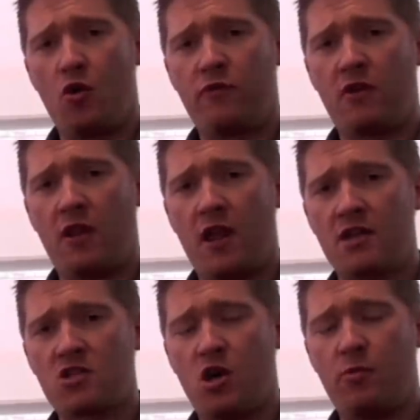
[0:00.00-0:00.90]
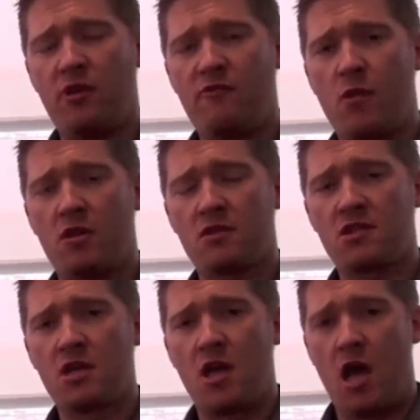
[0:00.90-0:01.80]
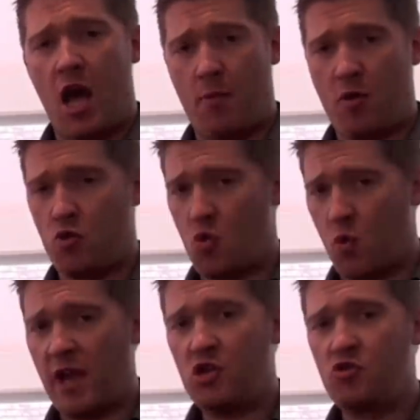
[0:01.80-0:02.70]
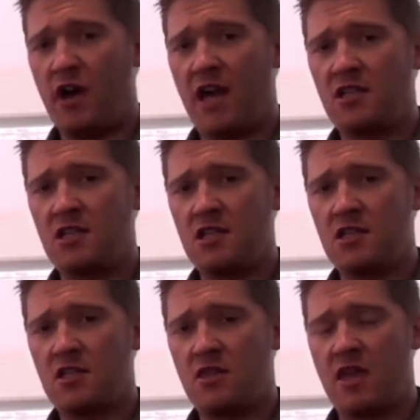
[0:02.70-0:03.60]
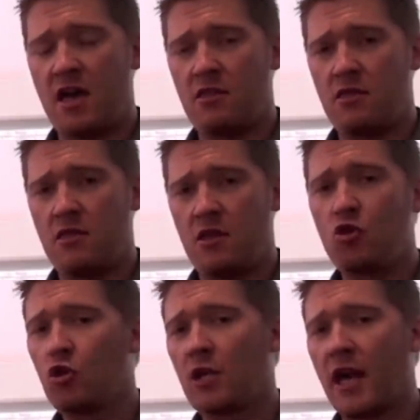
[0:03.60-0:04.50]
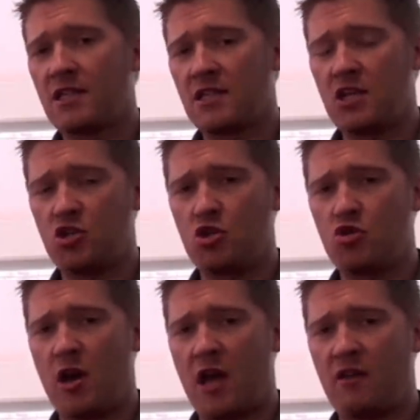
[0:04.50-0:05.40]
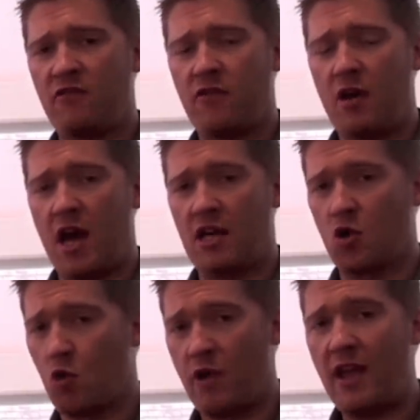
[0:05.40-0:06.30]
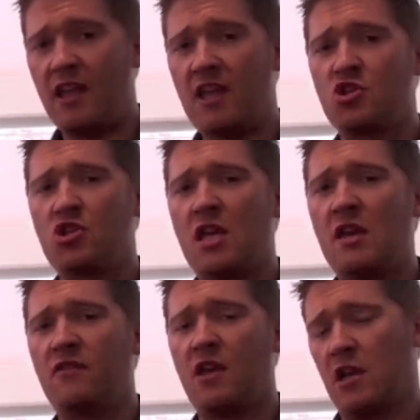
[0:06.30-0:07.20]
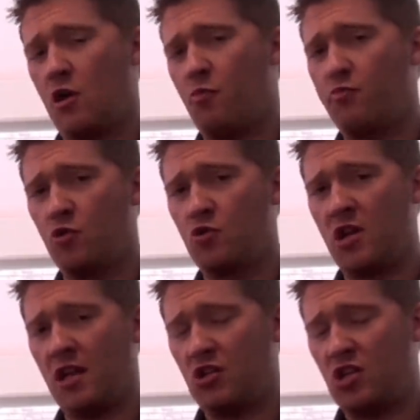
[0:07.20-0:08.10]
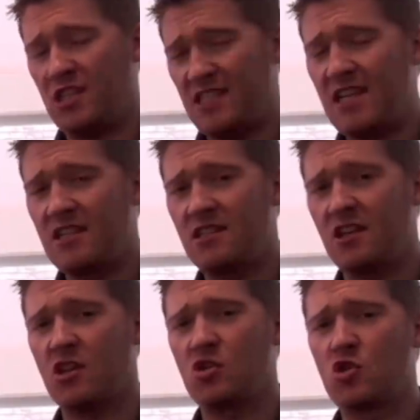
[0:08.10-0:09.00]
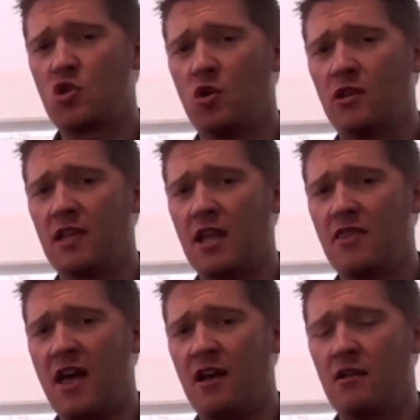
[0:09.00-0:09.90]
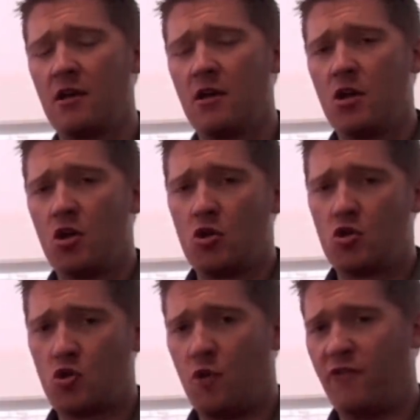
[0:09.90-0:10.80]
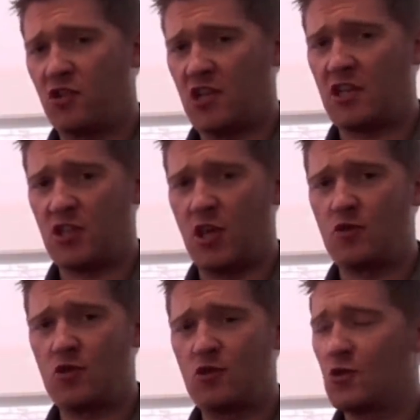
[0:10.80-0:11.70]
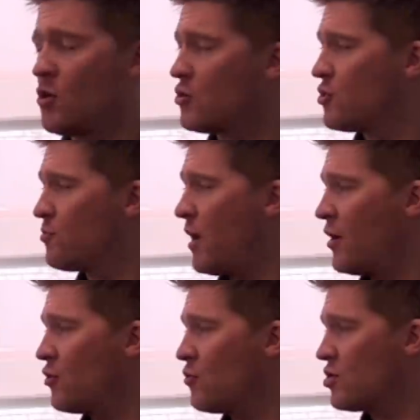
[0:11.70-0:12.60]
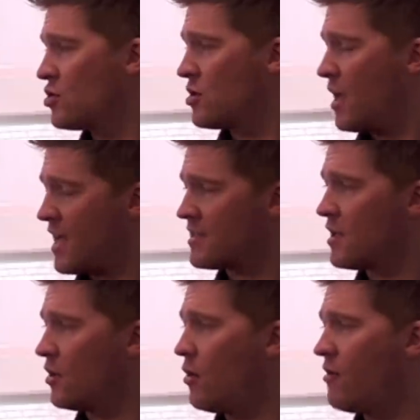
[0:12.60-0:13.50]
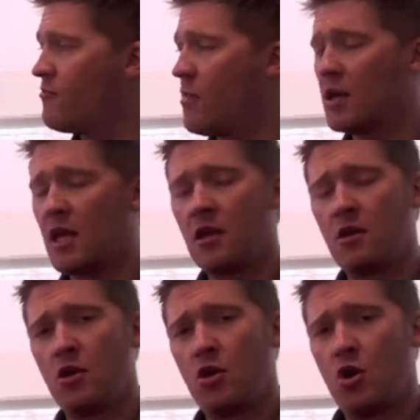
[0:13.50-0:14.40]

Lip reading: over the last couple of months about the wage rises that the unionisation drive has already achieved, and our project seeks to consolidate that. So for £6,200, which isn't a lot of money,